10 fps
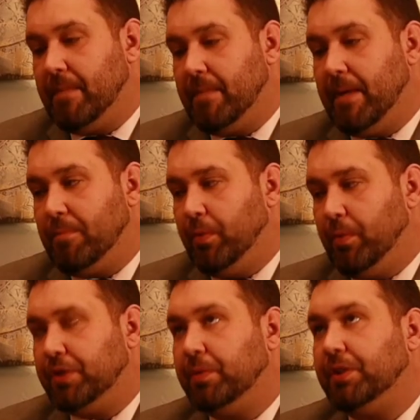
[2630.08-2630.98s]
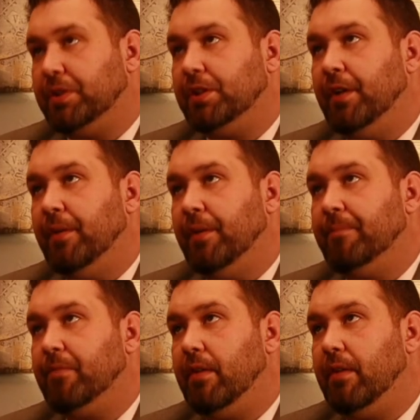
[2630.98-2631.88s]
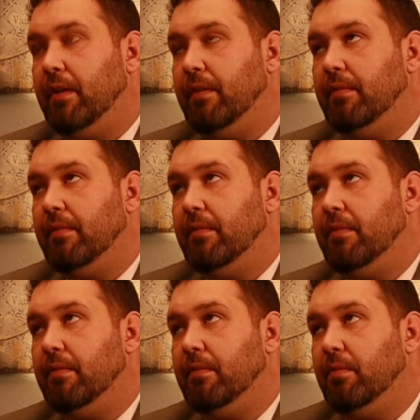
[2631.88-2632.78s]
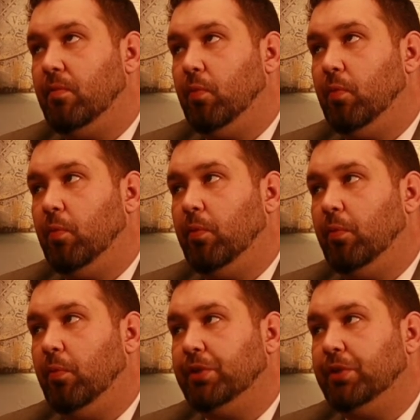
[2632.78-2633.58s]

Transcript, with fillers: Yeah, which which you know, we'll, we'll, we'll